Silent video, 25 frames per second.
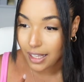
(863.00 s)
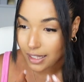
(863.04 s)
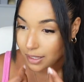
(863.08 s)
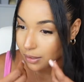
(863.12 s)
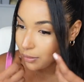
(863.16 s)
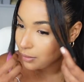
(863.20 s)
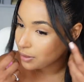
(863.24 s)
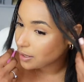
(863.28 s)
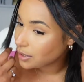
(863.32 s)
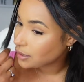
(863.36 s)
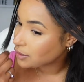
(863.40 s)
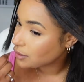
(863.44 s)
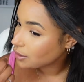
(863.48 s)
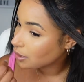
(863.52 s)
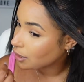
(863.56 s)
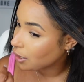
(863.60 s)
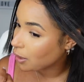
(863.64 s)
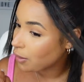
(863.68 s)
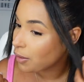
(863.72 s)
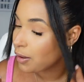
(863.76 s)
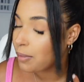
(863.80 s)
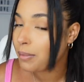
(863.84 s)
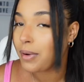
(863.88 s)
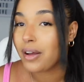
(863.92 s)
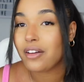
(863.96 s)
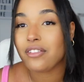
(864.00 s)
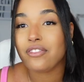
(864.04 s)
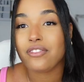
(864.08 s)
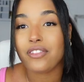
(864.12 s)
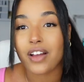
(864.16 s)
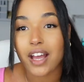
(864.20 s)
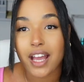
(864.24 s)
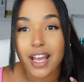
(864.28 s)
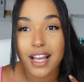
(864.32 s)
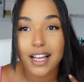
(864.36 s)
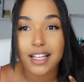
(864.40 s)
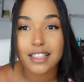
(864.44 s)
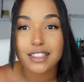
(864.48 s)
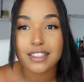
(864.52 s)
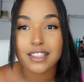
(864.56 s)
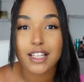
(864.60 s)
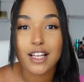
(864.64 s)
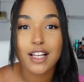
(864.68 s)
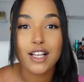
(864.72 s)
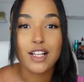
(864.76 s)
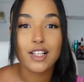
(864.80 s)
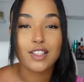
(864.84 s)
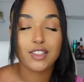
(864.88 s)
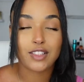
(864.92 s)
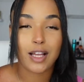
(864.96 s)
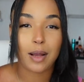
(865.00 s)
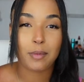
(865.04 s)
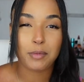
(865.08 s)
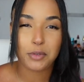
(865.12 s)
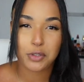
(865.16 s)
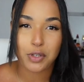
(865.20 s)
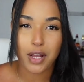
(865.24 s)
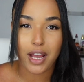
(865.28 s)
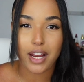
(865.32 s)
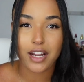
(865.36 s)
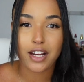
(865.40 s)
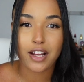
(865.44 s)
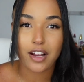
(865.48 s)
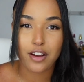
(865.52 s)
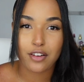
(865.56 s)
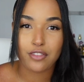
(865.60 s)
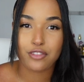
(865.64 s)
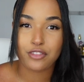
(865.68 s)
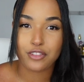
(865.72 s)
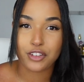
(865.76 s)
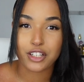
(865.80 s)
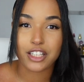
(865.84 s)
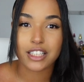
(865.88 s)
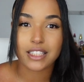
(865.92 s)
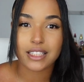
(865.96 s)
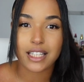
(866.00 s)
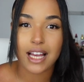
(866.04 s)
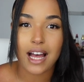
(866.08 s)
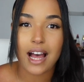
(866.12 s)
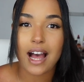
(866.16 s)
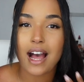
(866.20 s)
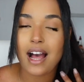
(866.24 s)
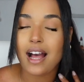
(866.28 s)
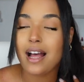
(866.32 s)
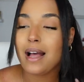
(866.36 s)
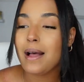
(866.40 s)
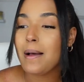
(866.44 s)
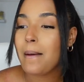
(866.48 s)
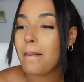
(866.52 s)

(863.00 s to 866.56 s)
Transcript: i don't want it to go on my face so i'm trying to avoid that